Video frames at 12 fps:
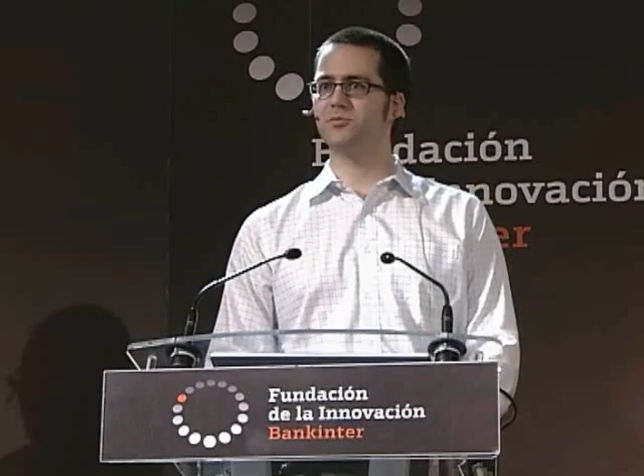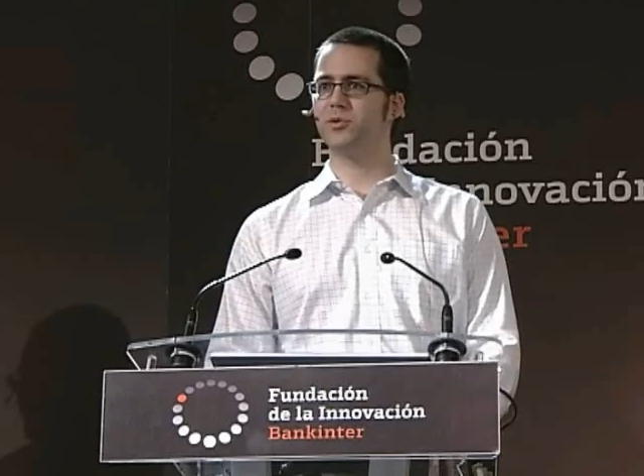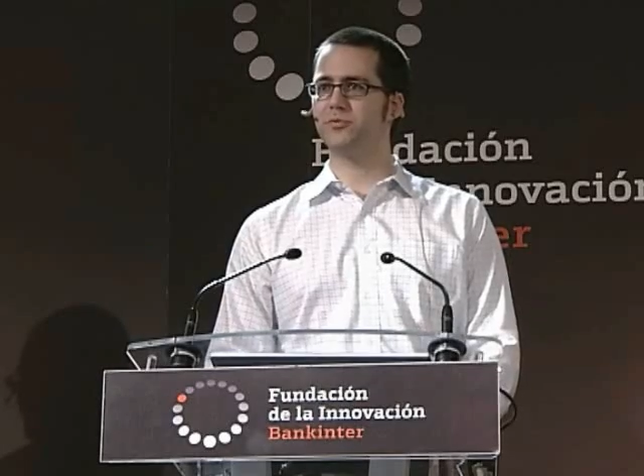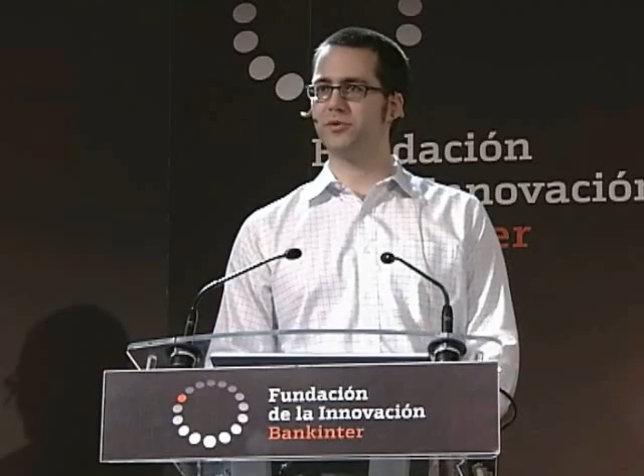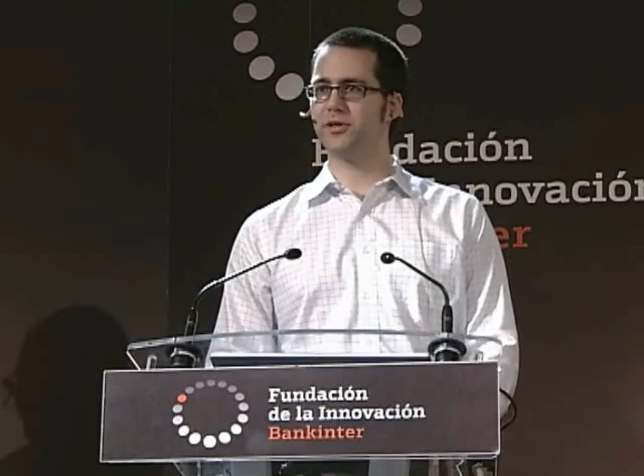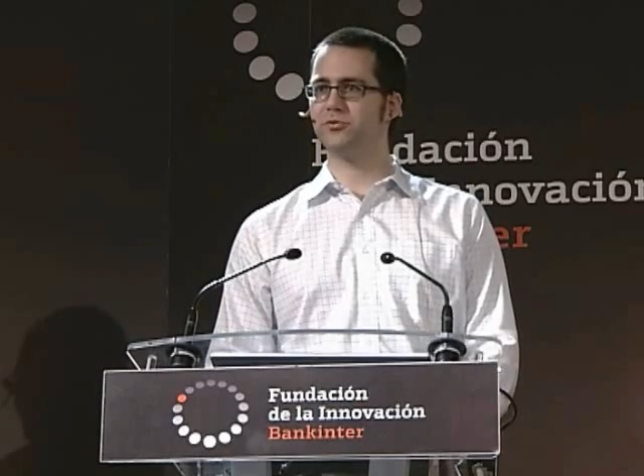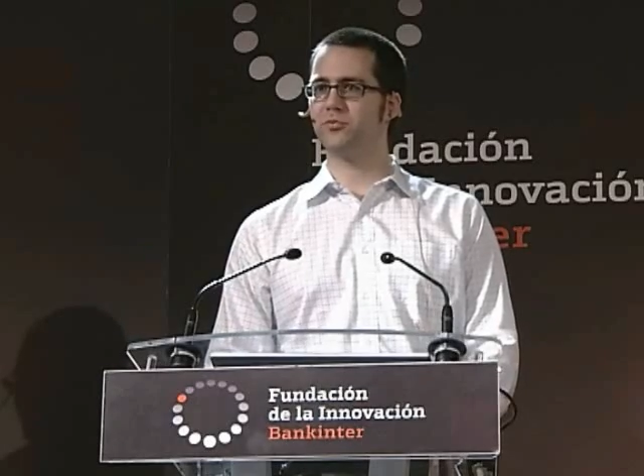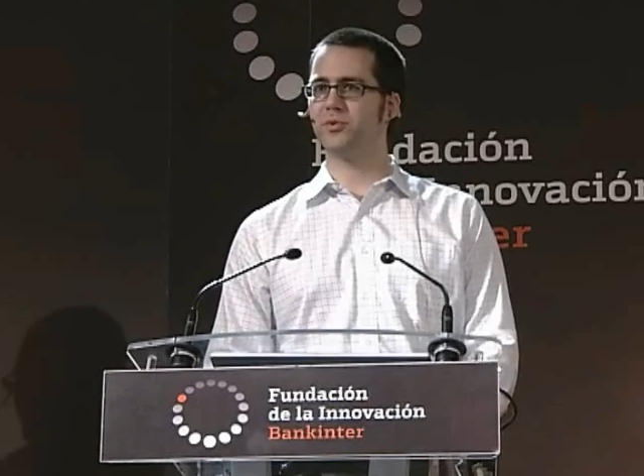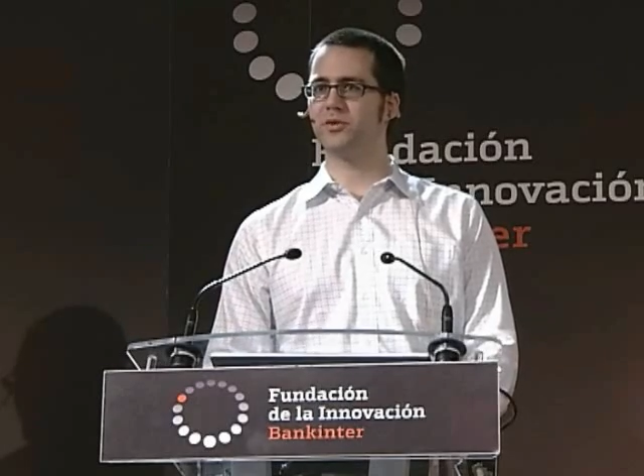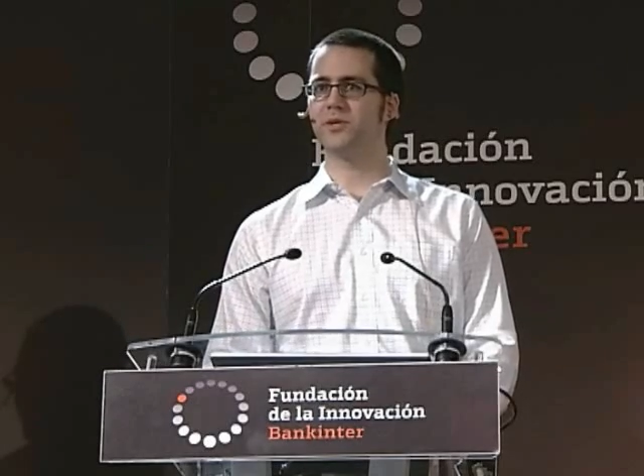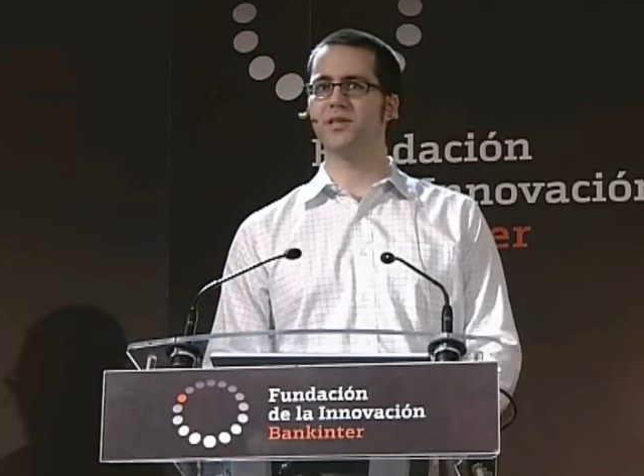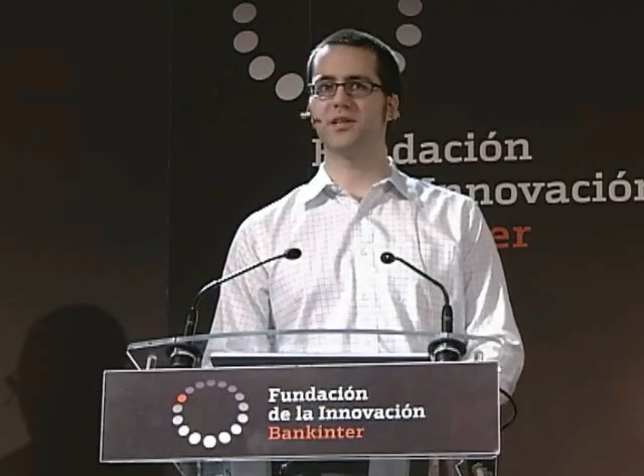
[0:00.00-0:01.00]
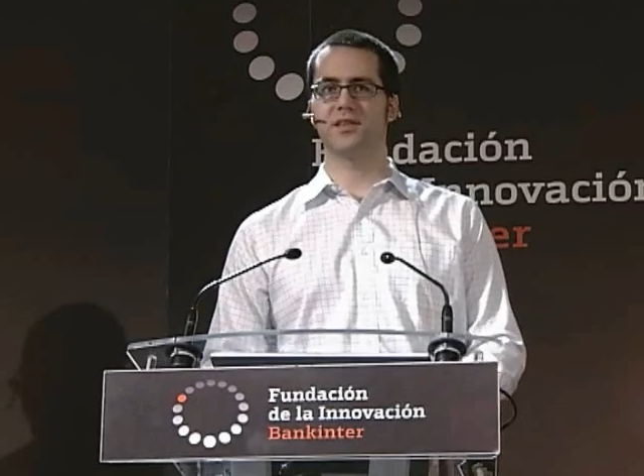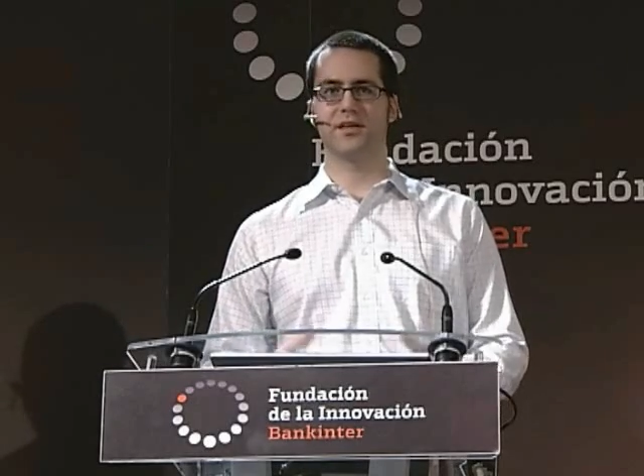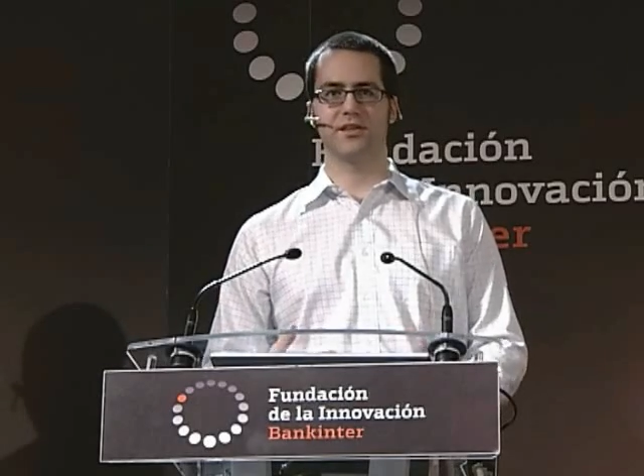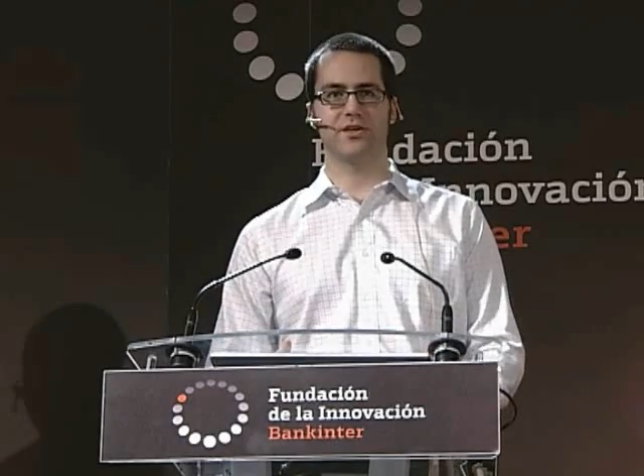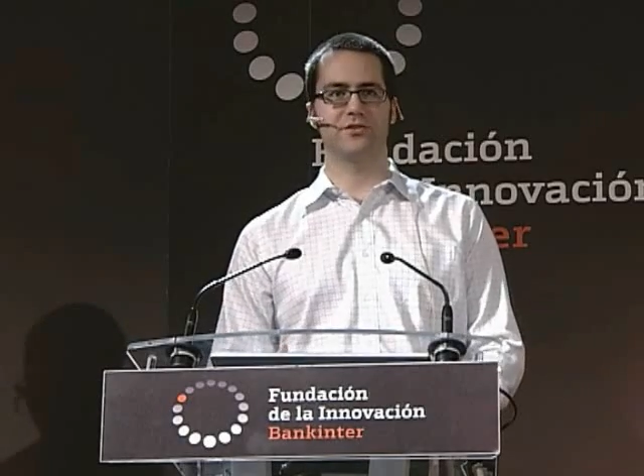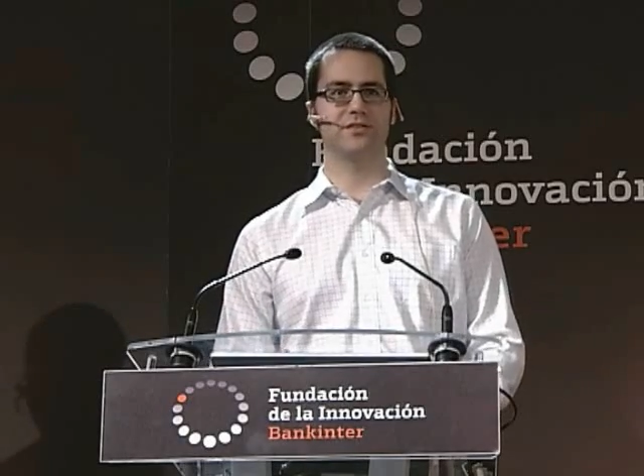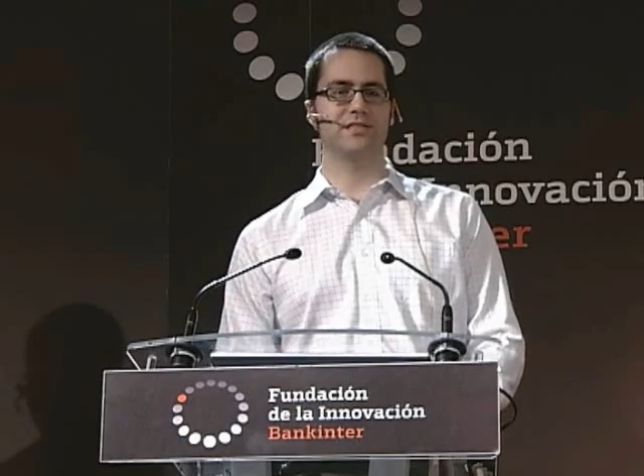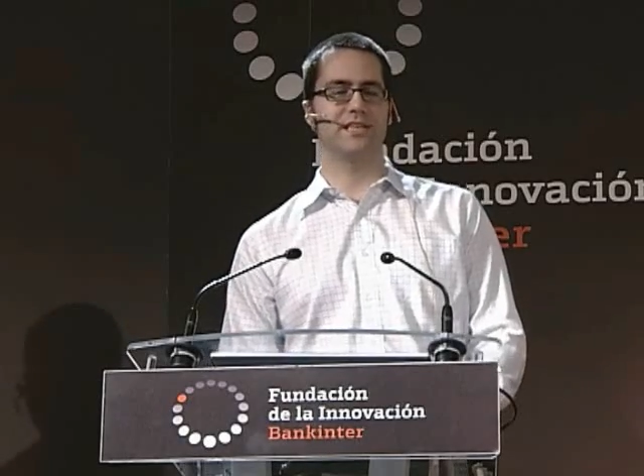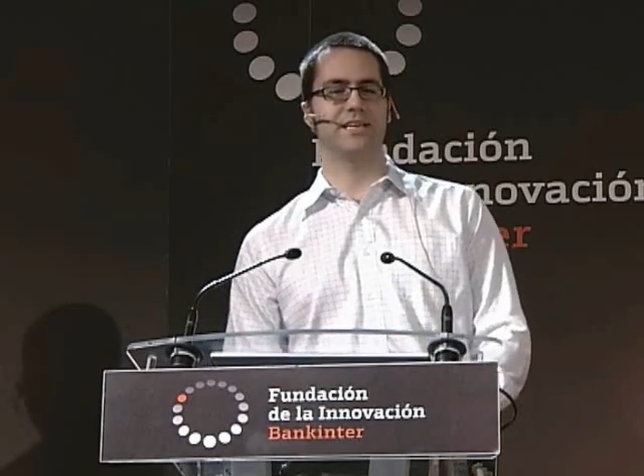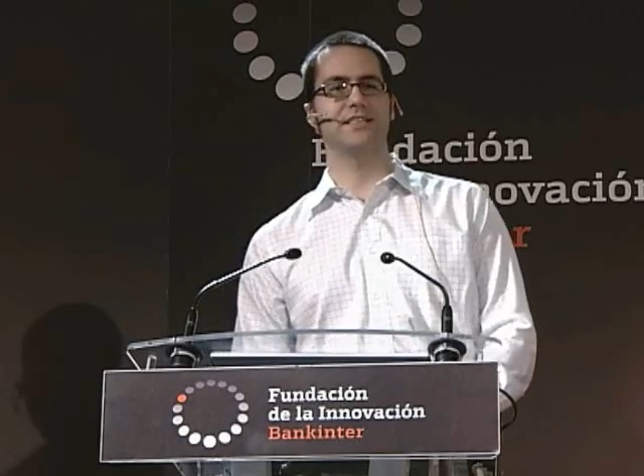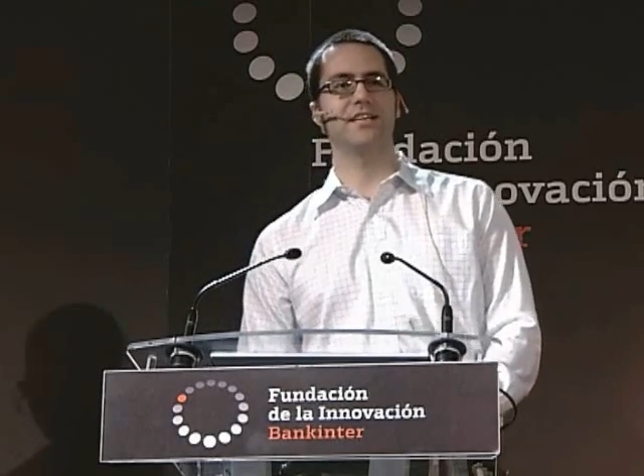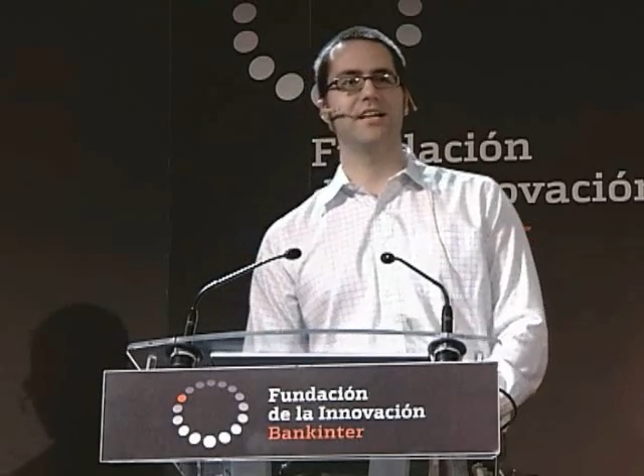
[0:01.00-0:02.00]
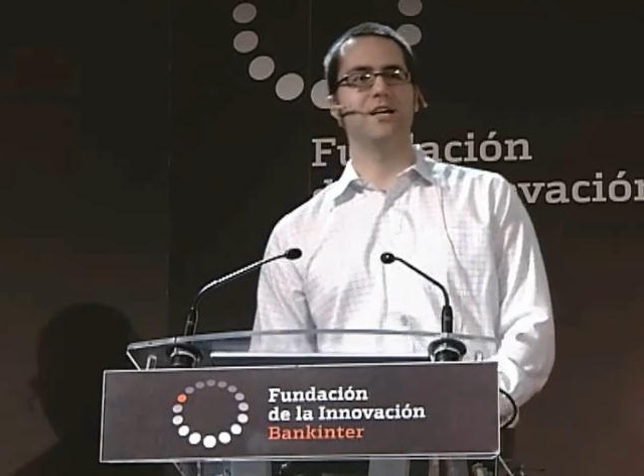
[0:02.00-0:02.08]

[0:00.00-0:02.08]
be very familiar with. They think they understand.